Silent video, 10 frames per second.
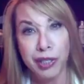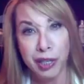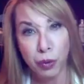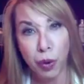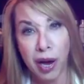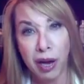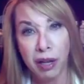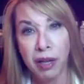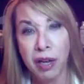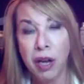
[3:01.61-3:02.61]
as
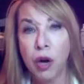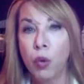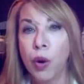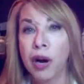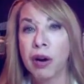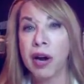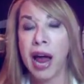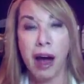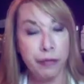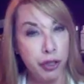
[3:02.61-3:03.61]
well, where
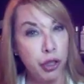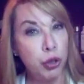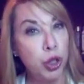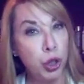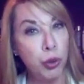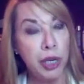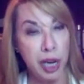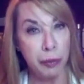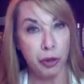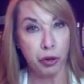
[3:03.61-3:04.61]
after you do a
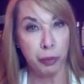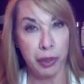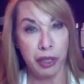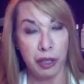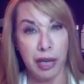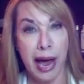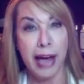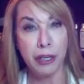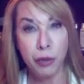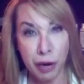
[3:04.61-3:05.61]
chemical peel
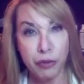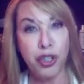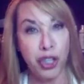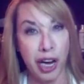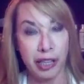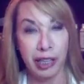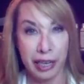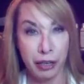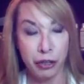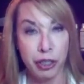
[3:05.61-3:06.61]
and you have shed
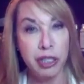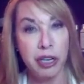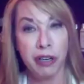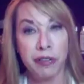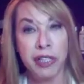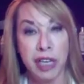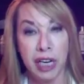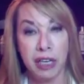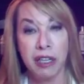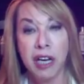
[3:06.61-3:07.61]
layers of
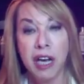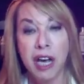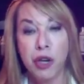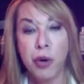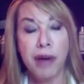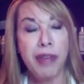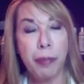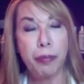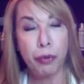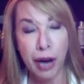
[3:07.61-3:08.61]
skin, you have
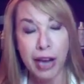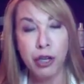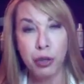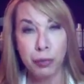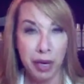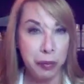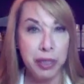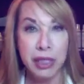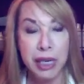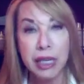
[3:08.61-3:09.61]
that brand new baby
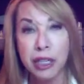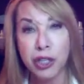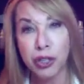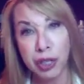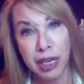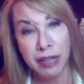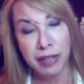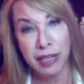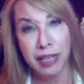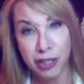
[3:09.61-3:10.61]
skin underneath
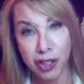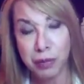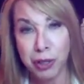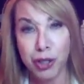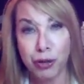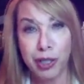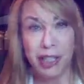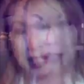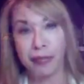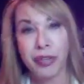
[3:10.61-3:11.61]
that needs to be
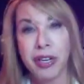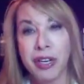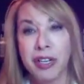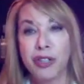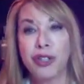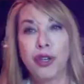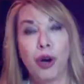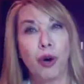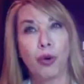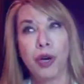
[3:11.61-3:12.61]
treated.
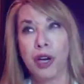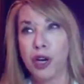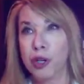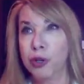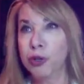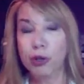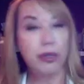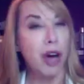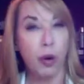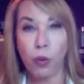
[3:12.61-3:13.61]
So you do
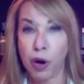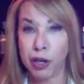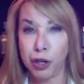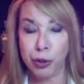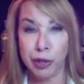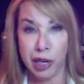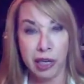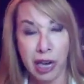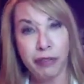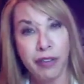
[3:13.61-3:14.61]
not want to use
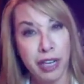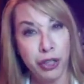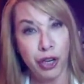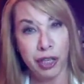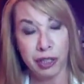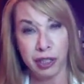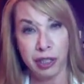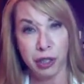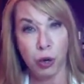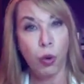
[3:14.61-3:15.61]
any alpha
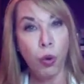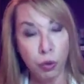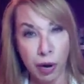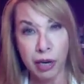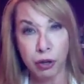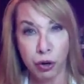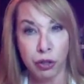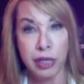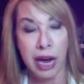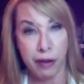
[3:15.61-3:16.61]
hydroxys or
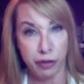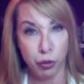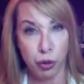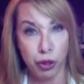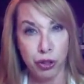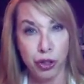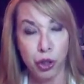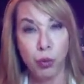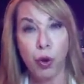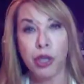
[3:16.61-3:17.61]
retinols afterwards.
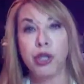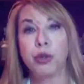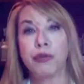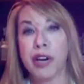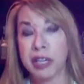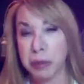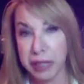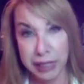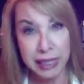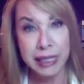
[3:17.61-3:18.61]
You want to use vitamin
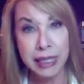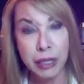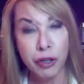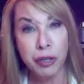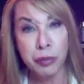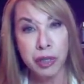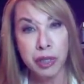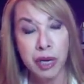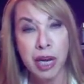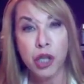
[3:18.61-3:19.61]
C serums.
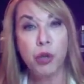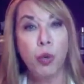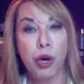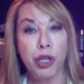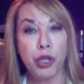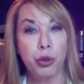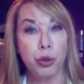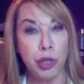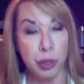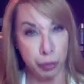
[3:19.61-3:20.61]
You want to
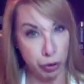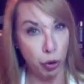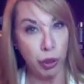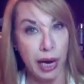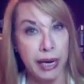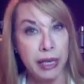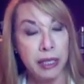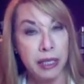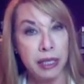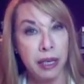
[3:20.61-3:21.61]
use the Pro Light,